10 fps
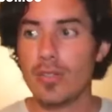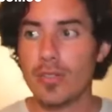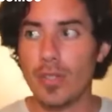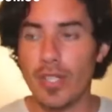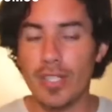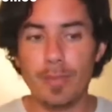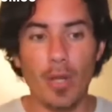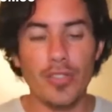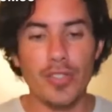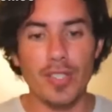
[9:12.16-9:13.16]
So these
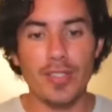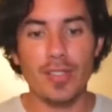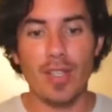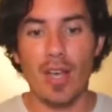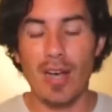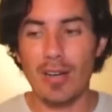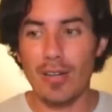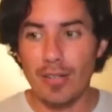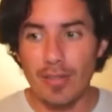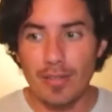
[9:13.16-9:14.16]
pulses
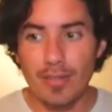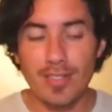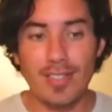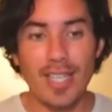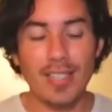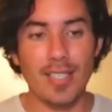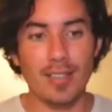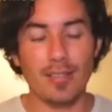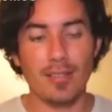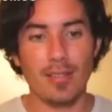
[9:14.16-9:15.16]
are
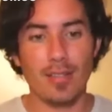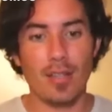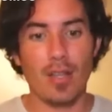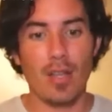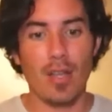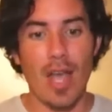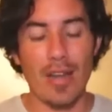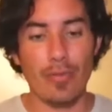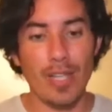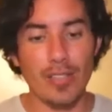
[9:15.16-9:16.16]
sending
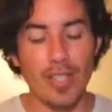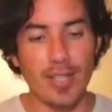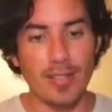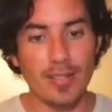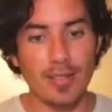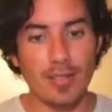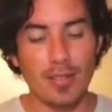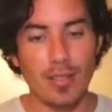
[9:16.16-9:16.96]
a resonance